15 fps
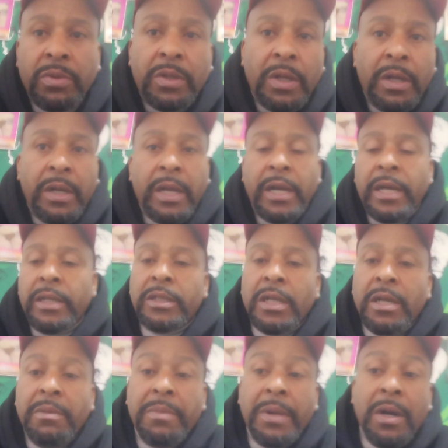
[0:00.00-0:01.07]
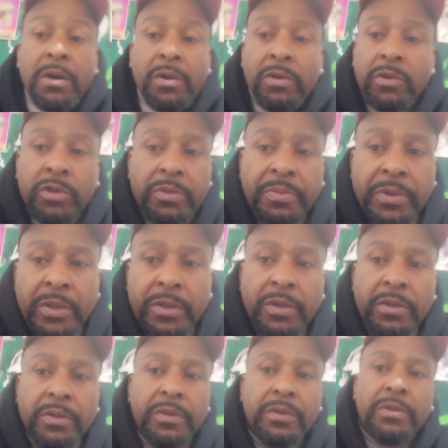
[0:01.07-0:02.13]
one thing they gotta say about Earl Spence.
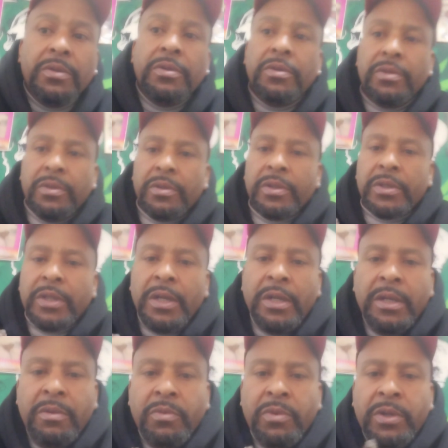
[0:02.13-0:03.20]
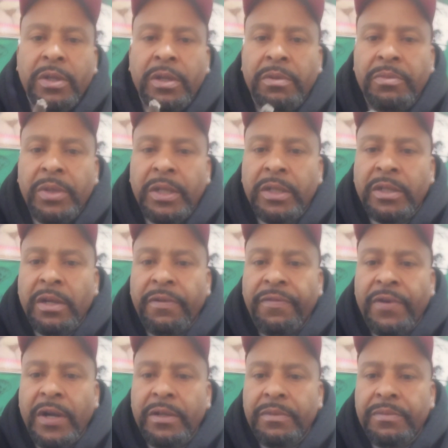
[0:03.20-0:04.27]
Cause they ain't even wanna get them niggas that
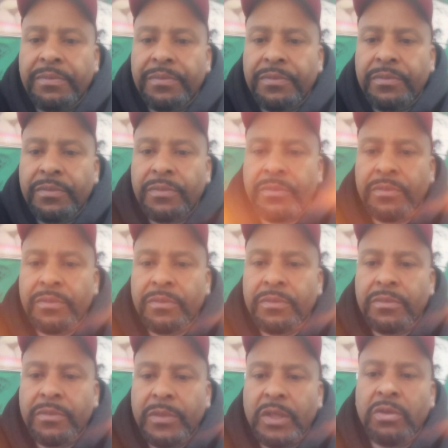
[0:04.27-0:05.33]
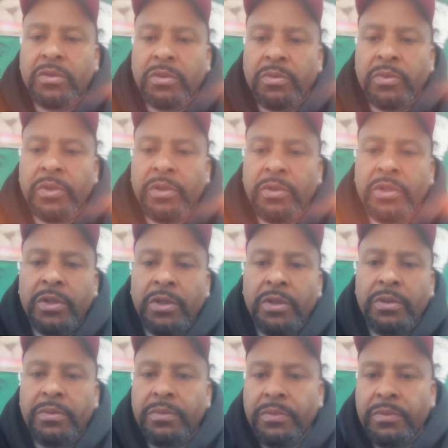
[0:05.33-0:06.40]
fight. On some real
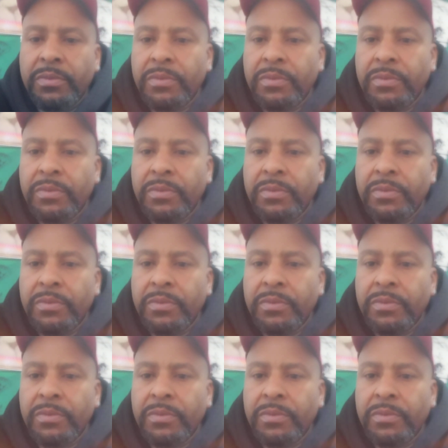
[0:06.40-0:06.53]
shit.